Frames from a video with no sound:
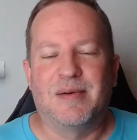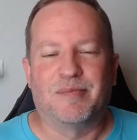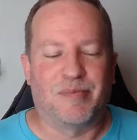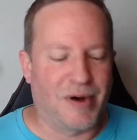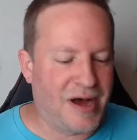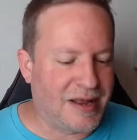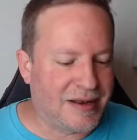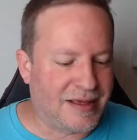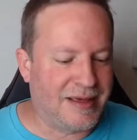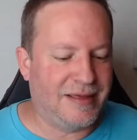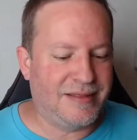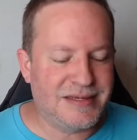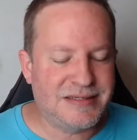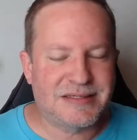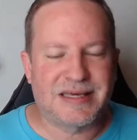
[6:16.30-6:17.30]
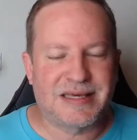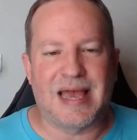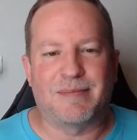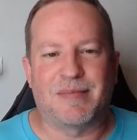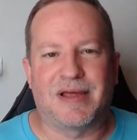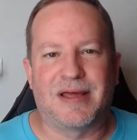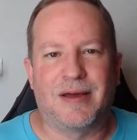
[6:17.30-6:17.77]
But in this
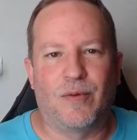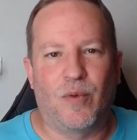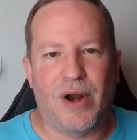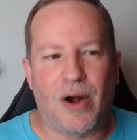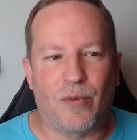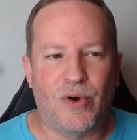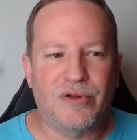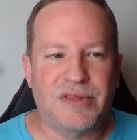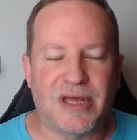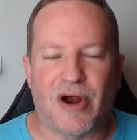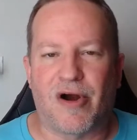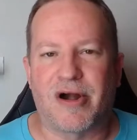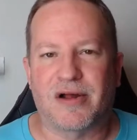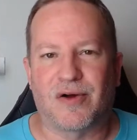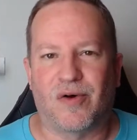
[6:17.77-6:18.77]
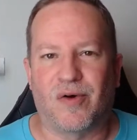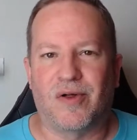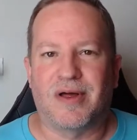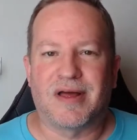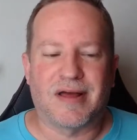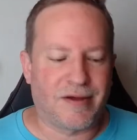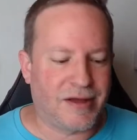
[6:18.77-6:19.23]
game, when I wrote the
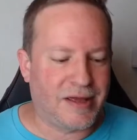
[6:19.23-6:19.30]
article,